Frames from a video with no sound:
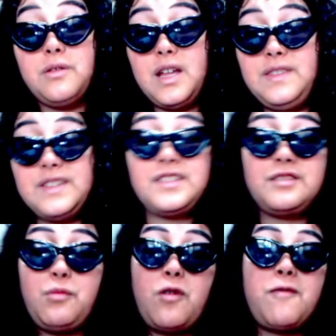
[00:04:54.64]
and this is
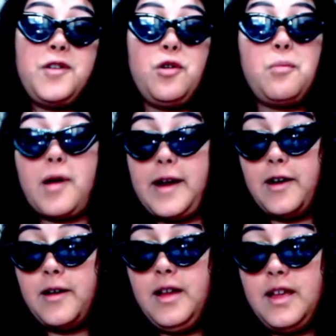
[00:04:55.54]
more of a
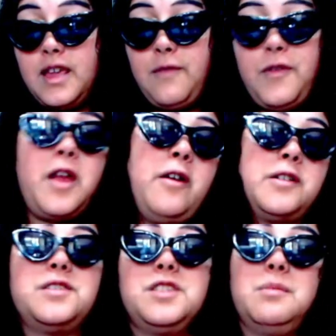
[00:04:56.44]
no-brainer, give your
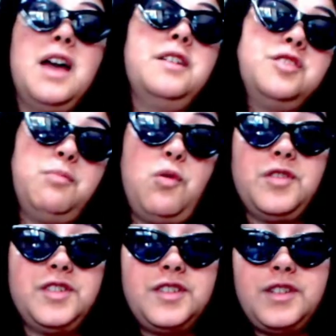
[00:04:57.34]
character some kind of support
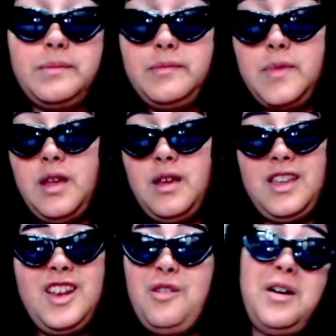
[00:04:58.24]
system.
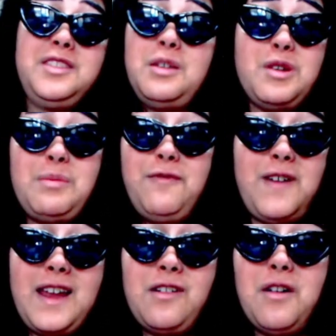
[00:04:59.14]
You don't want them to be
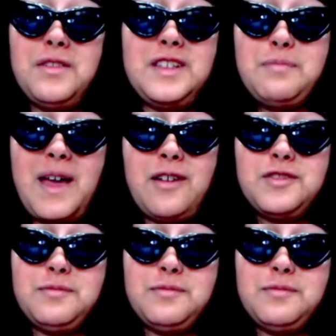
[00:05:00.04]
fighting all of these battles